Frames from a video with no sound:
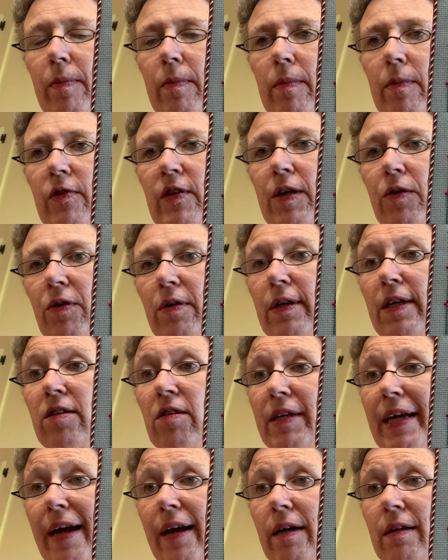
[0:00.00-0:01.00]
Secret Needle
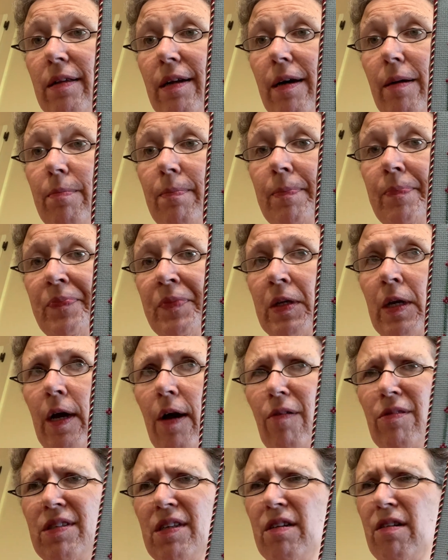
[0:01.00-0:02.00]
Night Club. I
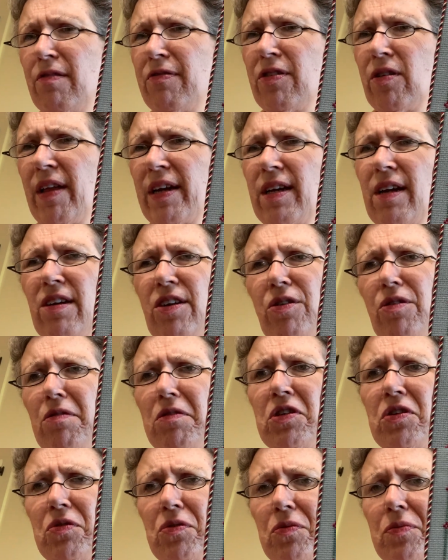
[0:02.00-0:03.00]
was in it for like a year or
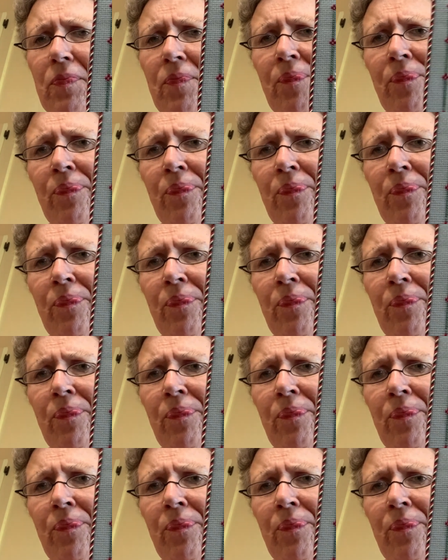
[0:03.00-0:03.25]
two.